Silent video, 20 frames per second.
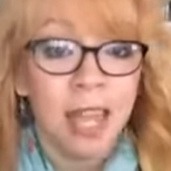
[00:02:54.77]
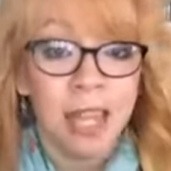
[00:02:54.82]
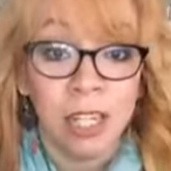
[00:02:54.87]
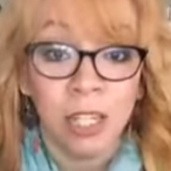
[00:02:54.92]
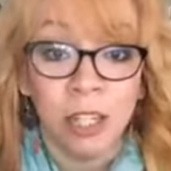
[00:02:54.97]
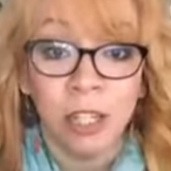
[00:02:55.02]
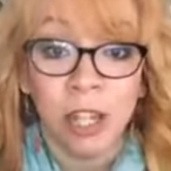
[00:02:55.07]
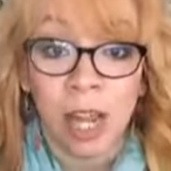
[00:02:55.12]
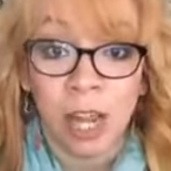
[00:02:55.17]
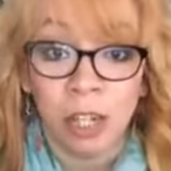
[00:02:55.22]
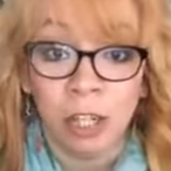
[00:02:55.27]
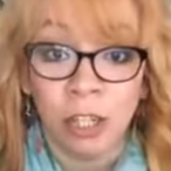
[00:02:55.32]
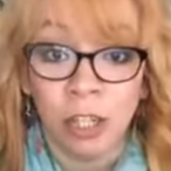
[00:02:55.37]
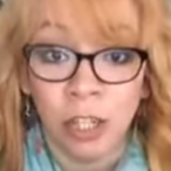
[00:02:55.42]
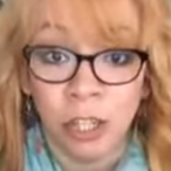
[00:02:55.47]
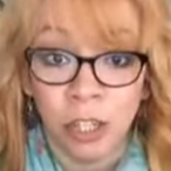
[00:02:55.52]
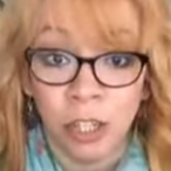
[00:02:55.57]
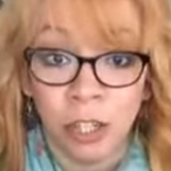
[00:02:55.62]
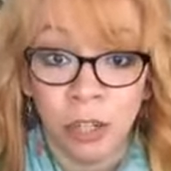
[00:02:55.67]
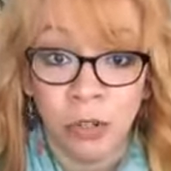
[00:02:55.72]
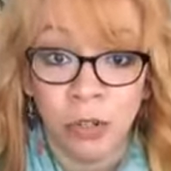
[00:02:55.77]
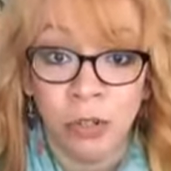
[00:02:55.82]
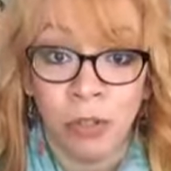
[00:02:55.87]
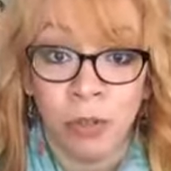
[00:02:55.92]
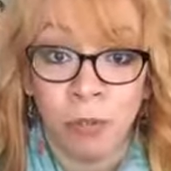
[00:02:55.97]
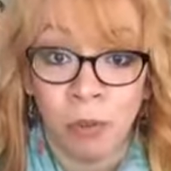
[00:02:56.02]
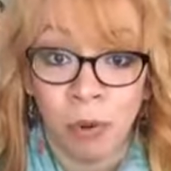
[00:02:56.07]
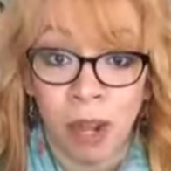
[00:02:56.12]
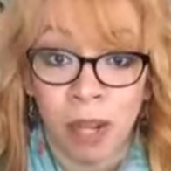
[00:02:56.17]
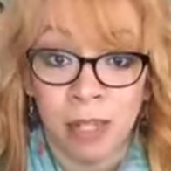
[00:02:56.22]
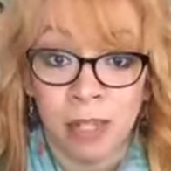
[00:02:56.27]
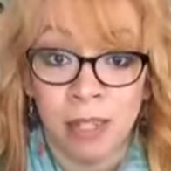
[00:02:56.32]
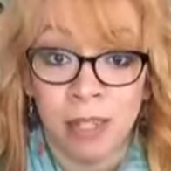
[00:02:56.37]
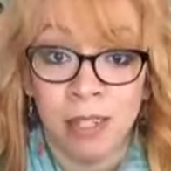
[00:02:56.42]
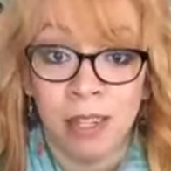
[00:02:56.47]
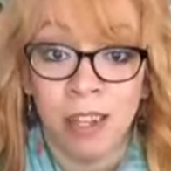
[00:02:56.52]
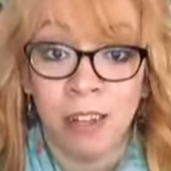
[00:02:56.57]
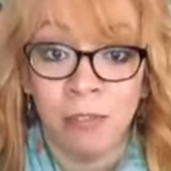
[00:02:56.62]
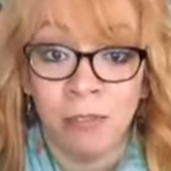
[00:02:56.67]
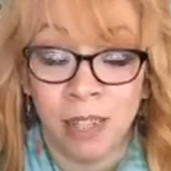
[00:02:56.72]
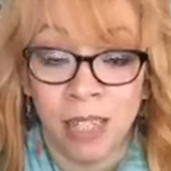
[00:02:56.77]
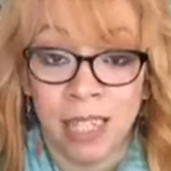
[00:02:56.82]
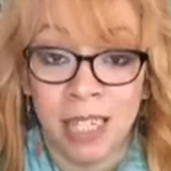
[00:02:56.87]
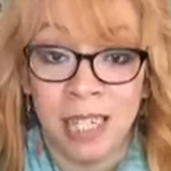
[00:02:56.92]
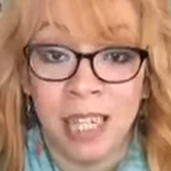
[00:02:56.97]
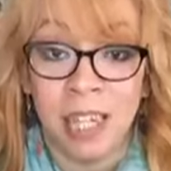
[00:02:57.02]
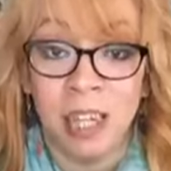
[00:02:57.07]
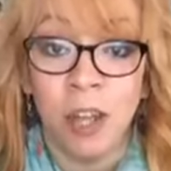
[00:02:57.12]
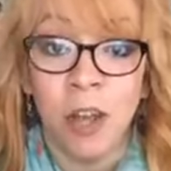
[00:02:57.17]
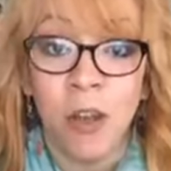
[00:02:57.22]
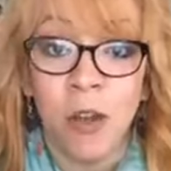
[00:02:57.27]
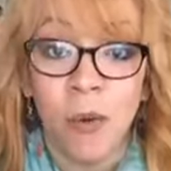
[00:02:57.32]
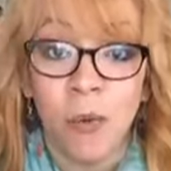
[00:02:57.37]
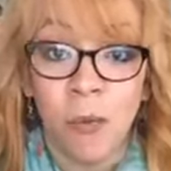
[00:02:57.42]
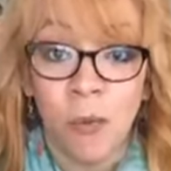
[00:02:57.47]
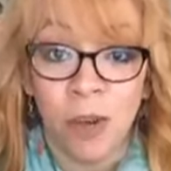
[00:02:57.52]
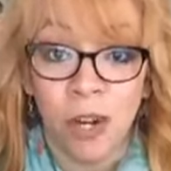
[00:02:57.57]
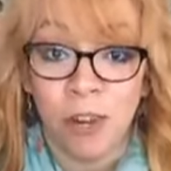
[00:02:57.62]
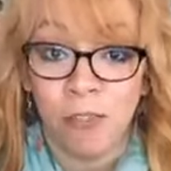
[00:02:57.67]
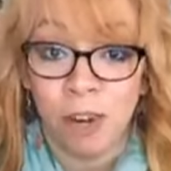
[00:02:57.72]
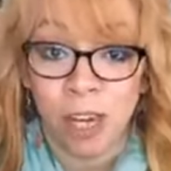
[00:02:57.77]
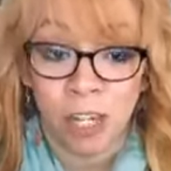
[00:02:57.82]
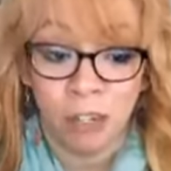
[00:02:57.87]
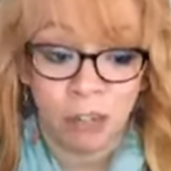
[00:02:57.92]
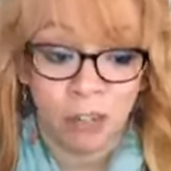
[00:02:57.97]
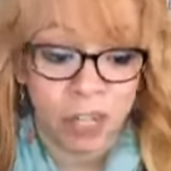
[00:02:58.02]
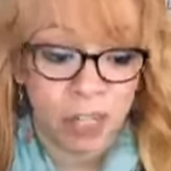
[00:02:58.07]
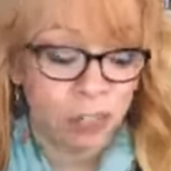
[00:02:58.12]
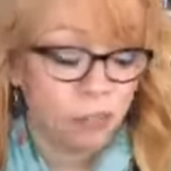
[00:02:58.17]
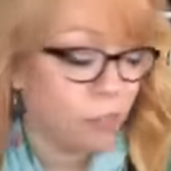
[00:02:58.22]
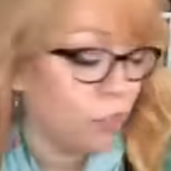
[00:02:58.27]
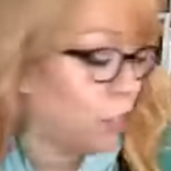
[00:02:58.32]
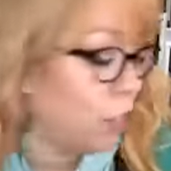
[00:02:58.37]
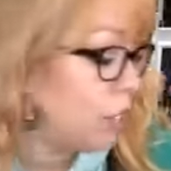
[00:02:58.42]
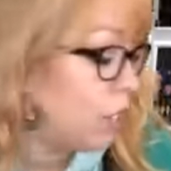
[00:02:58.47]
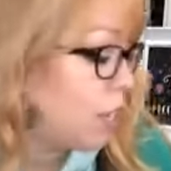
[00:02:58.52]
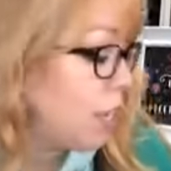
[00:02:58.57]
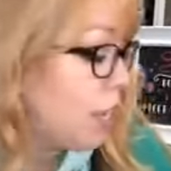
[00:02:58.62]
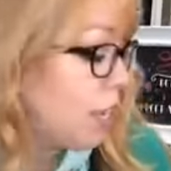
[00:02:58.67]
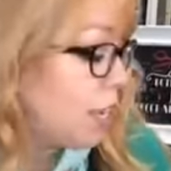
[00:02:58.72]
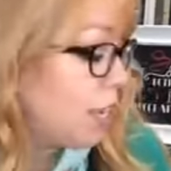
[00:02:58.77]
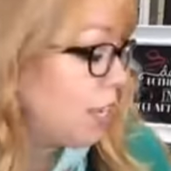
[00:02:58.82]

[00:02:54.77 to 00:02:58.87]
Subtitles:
is to actually show you the process of cleaning one of our transfers.